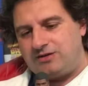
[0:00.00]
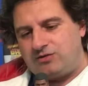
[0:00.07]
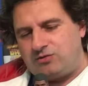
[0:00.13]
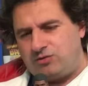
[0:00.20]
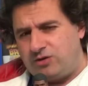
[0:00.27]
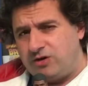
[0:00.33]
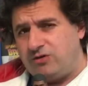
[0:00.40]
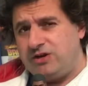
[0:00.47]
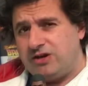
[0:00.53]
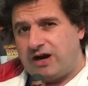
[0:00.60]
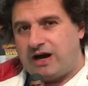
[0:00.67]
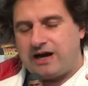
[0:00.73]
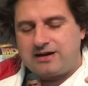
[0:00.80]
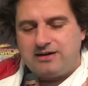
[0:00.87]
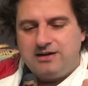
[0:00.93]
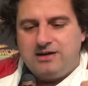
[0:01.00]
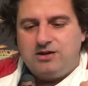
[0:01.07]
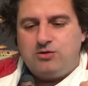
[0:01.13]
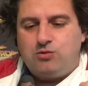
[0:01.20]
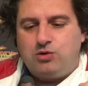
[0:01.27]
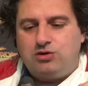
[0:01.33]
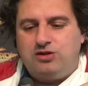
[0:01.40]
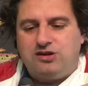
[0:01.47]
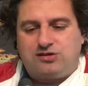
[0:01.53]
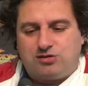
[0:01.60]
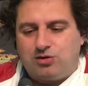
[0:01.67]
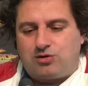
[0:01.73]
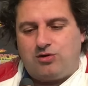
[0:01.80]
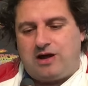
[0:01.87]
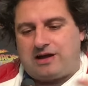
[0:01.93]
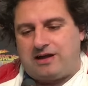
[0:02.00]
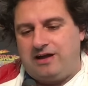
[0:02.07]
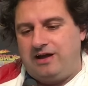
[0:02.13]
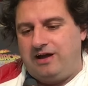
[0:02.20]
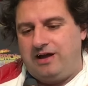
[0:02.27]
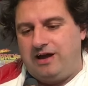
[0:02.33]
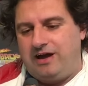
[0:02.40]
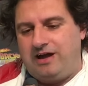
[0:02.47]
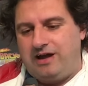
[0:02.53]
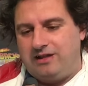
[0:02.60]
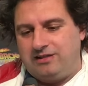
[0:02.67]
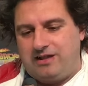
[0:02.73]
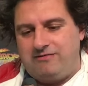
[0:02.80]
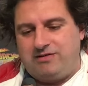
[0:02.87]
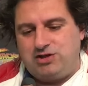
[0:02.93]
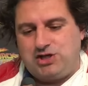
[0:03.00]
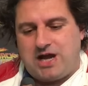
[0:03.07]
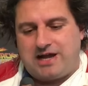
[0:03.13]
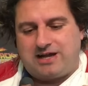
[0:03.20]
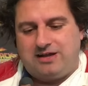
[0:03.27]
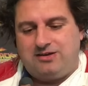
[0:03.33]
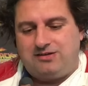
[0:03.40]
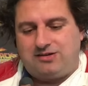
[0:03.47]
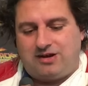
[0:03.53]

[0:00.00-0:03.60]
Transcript: really dark, would this look like a leather jacket.